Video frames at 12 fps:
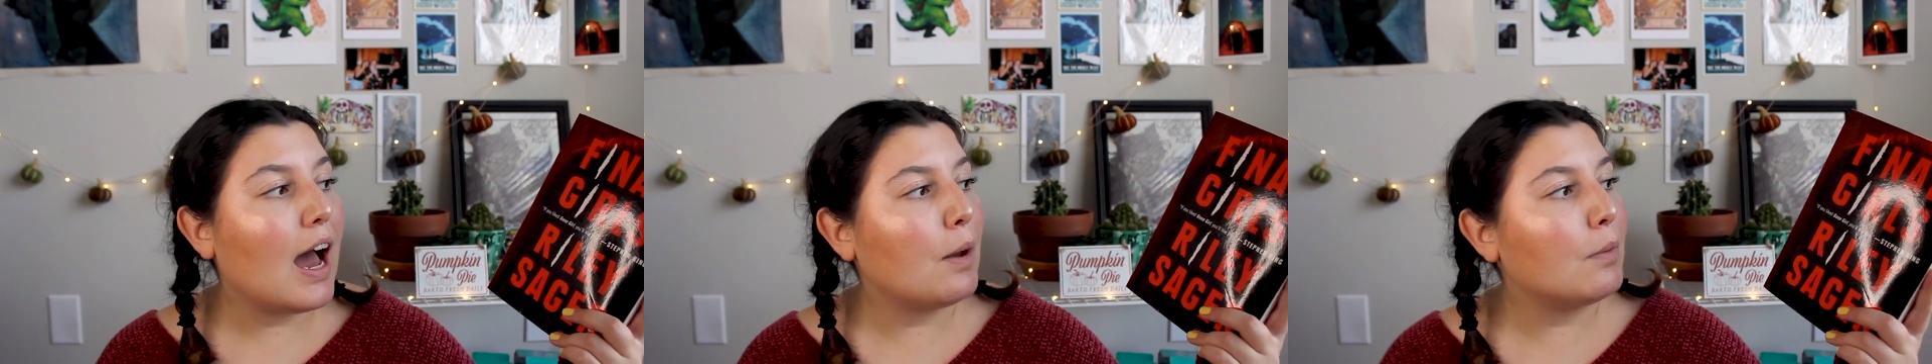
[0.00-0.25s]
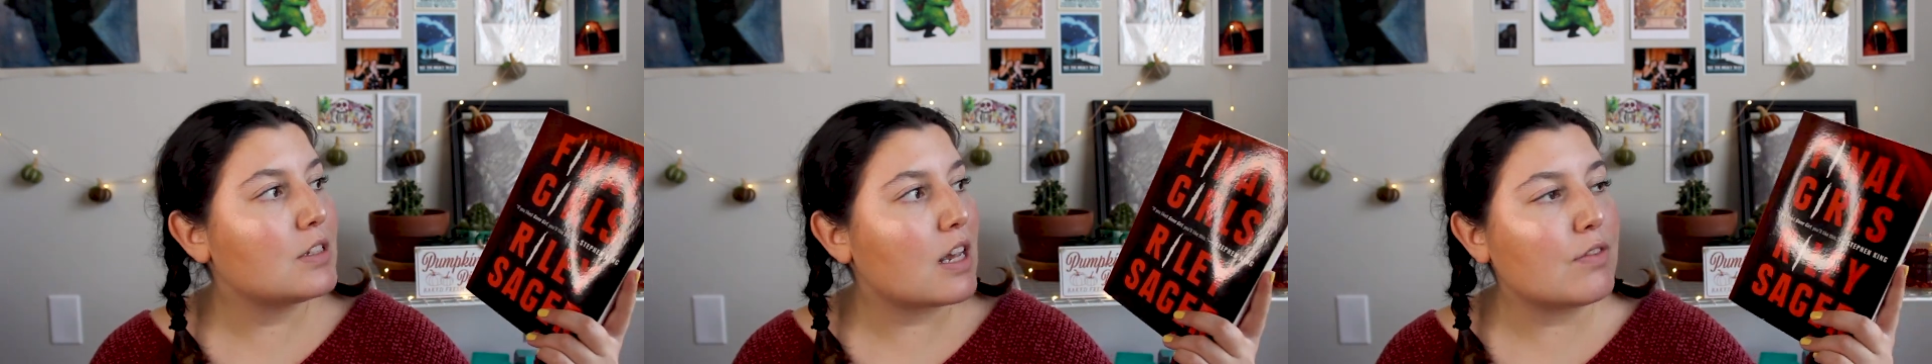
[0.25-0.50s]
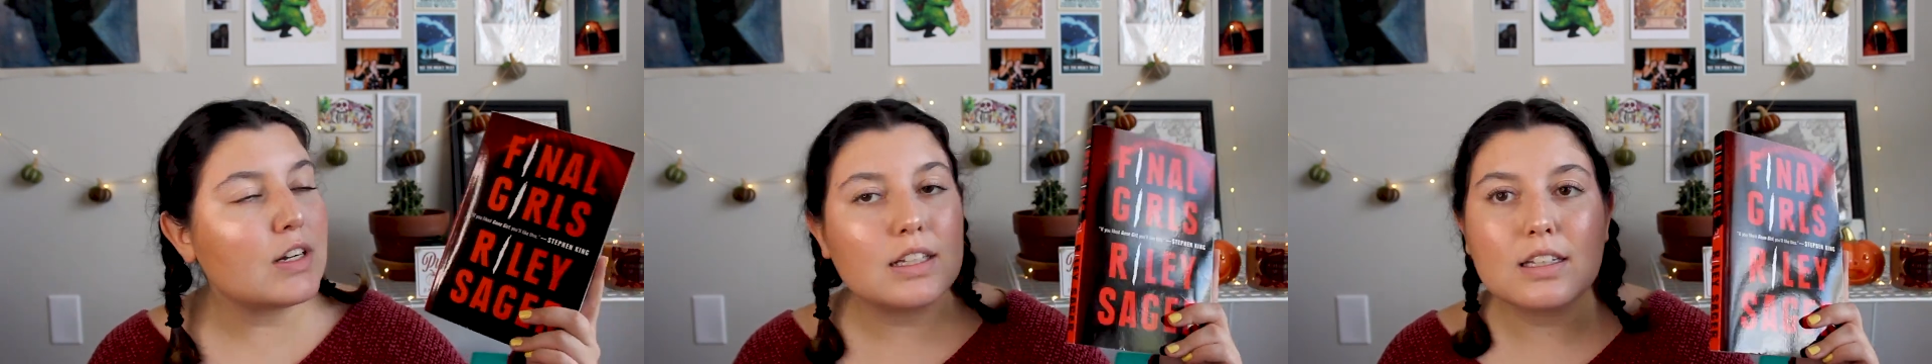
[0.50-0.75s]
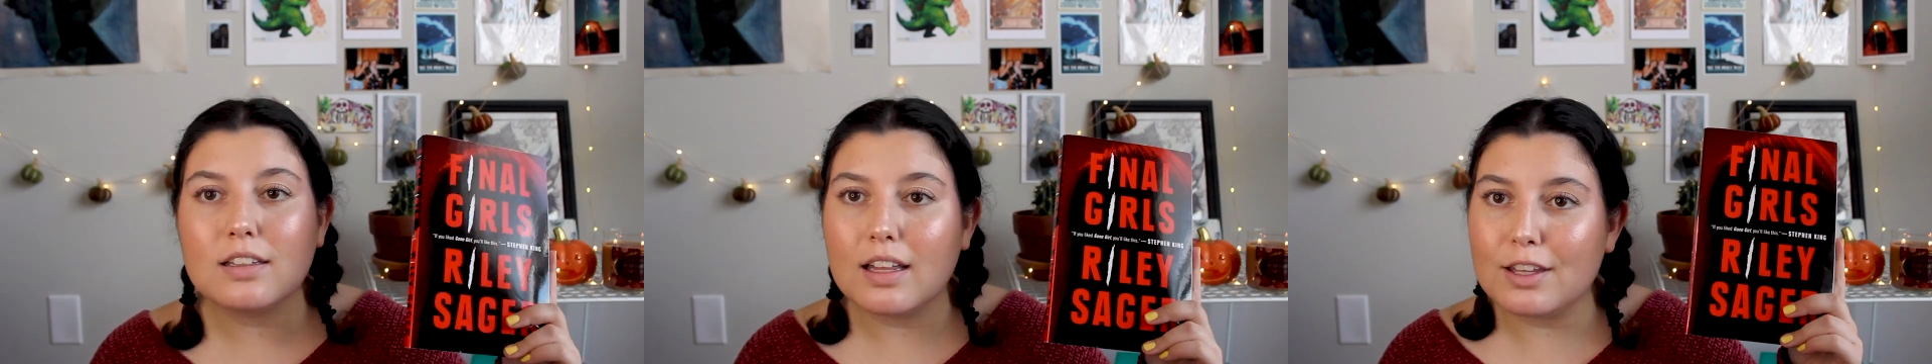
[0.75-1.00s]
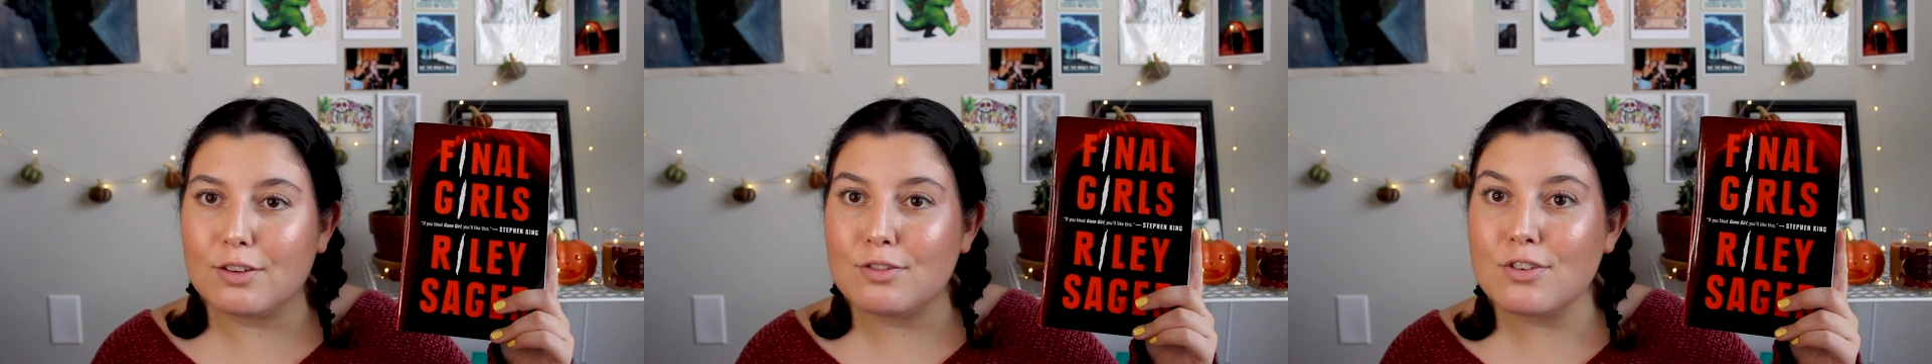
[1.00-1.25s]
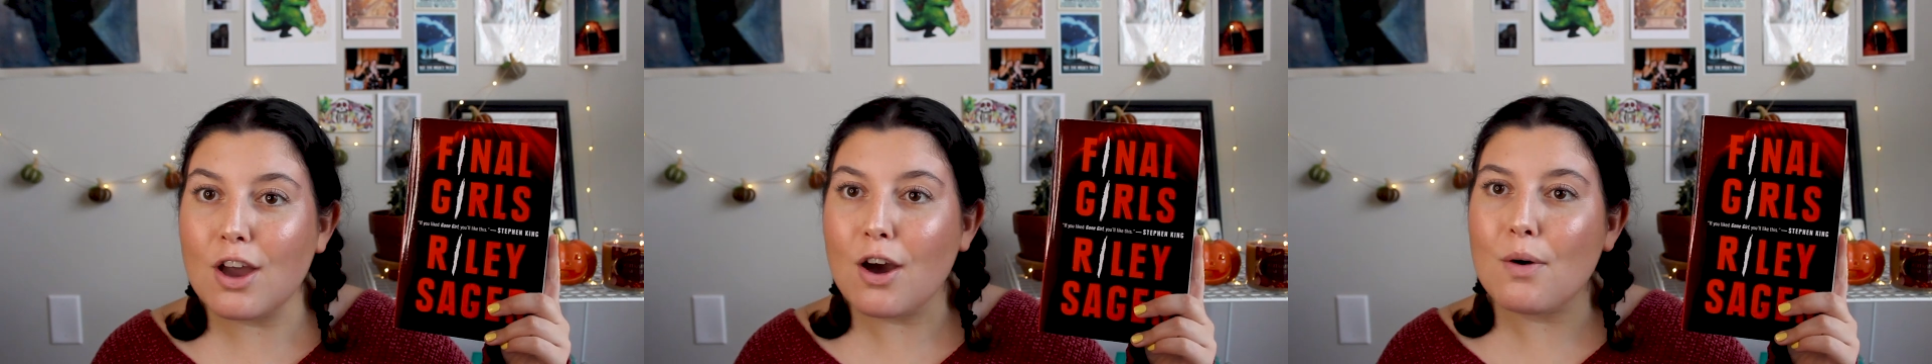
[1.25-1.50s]
I will definitely let you
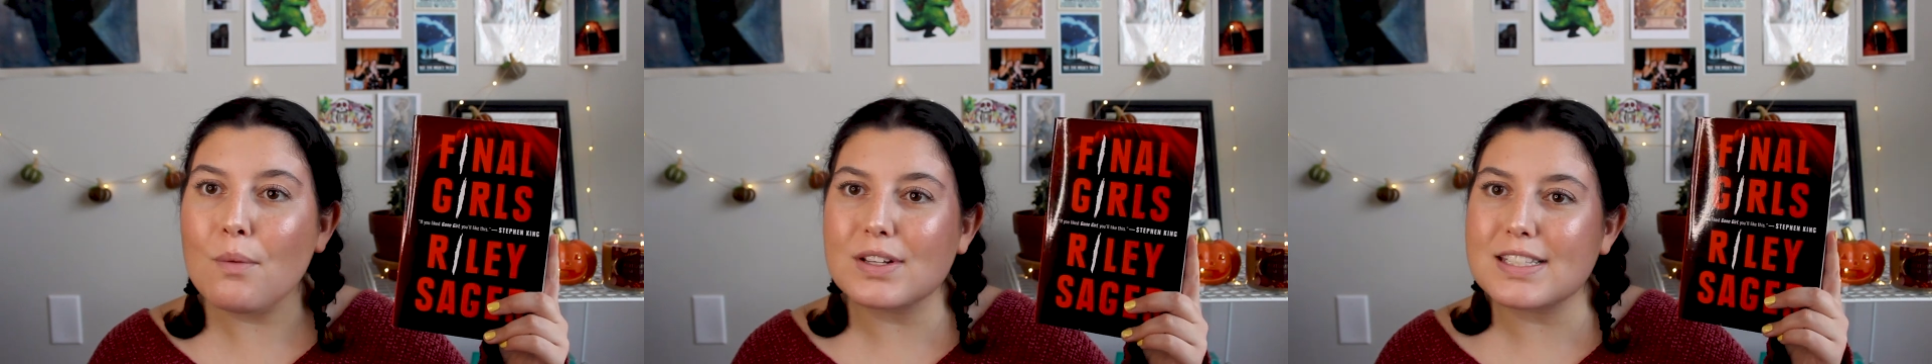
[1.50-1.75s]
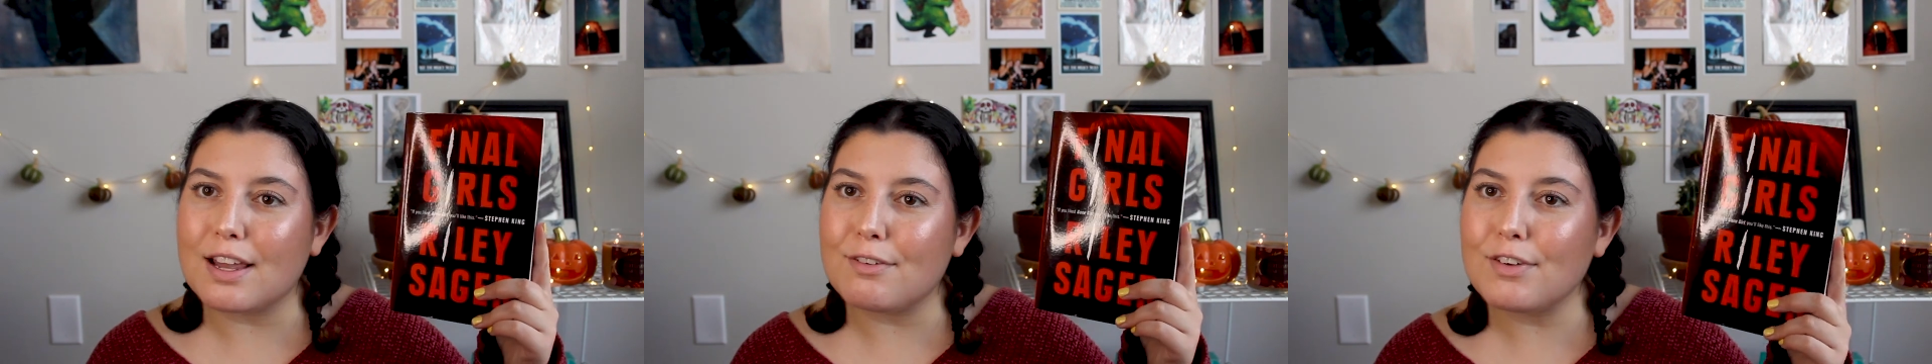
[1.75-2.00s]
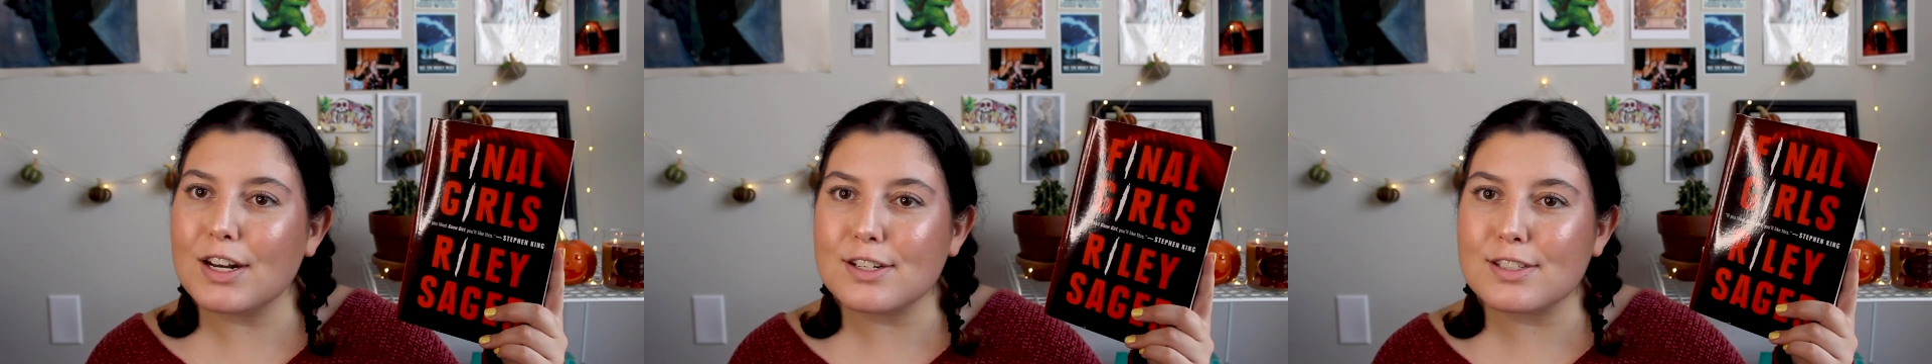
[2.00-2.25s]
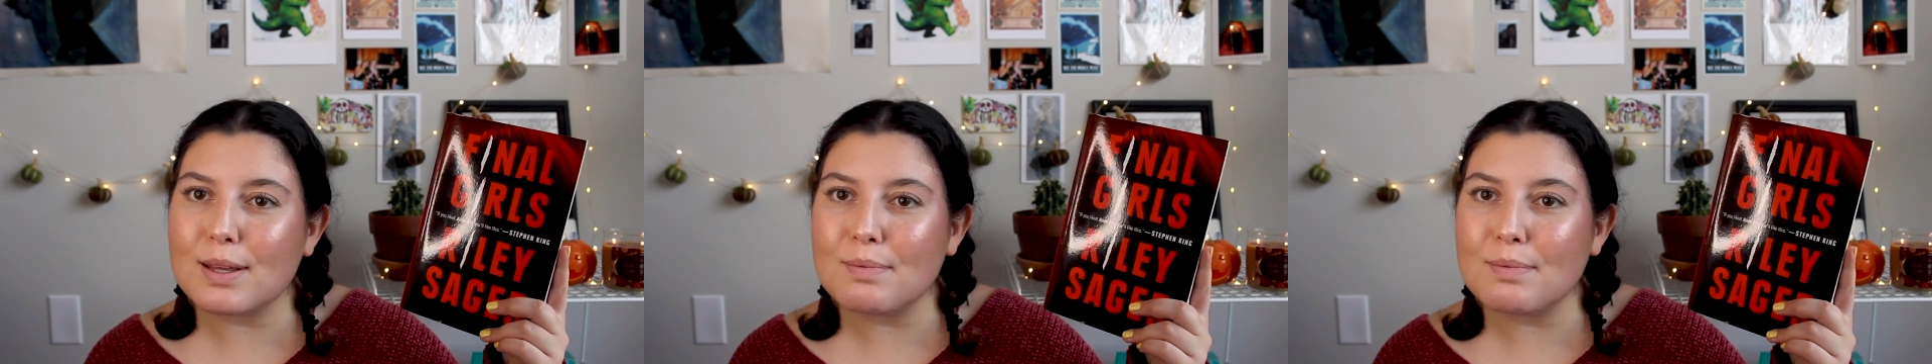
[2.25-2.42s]
know once I finish